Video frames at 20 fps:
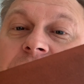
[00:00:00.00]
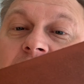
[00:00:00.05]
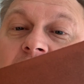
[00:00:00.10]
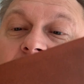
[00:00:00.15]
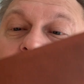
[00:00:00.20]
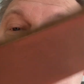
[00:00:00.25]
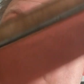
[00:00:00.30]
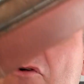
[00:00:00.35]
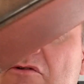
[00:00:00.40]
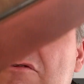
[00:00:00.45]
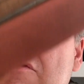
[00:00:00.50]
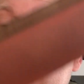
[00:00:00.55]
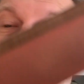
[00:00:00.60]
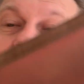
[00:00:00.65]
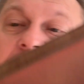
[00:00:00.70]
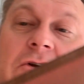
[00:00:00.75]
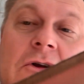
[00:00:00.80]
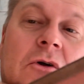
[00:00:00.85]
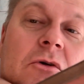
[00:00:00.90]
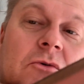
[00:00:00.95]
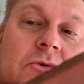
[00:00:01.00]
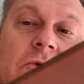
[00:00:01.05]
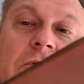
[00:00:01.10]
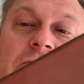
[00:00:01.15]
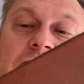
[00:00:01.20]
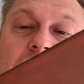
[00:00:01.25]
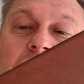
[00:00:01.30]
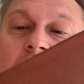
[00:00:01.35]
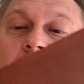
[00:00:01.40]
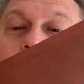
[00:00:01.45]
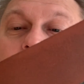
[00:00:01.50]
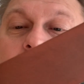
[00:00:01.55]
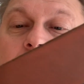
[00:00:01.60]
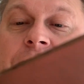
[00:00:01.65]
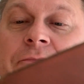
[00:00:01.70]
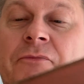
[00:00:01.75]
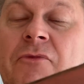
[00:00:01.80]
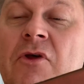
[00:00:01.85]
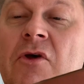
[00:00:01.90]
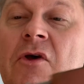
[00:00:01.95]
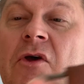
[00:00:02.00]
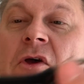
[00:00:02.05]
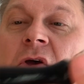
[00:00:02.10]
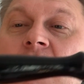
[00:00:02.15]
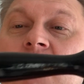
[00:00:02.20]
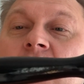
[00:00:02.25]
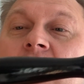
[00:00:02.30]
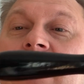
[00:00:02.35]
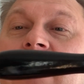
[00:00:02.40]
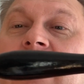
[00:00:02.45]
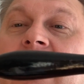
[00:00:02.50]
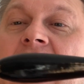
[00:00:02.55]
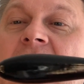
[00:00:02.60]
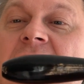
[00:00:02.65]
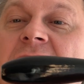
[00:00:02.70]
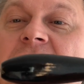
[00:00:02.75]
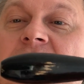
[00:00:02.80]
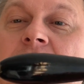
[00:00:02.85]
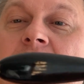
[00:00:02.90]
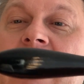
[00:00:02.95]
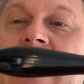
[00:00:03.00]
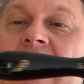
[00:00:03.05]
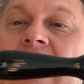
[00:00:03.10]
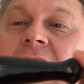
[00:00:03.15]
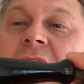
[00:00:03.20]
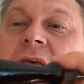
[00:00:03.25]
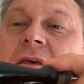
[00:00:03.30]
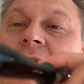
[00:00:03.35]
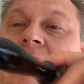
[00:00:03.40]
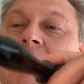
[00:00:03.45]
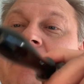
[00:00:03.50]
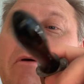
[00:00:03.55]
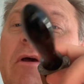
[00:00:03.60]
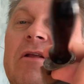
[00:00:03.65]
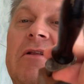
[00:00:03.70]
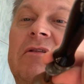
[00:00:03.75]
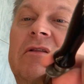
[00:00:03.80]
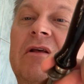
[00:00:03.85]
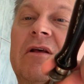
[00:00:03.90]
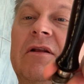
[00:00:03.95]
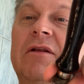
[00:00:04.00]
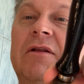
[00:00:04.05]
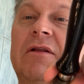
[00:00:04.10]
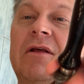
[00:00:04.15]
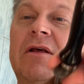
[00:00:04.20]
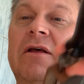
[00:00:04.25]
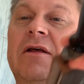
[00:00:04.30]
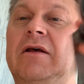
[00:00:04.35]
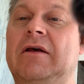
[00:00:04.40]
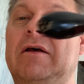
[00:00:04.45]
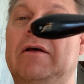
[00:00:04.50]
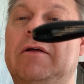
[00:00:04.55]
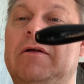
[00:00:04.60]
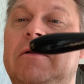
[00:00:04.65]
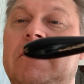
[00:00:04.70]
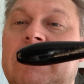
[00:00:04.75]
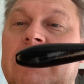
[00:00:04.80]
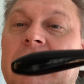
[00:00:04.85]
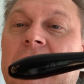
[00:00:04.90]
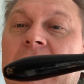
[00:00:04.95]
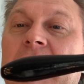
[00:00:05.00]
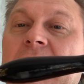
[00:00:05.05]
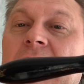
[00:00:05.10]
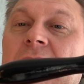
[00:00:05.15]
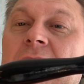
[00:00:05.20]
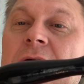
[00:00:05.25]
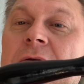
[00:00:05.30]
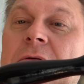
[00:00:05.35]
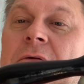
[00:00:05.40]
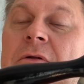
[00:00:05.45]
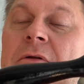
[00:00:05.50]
Of course, it's an old strop with a nice black painted handle.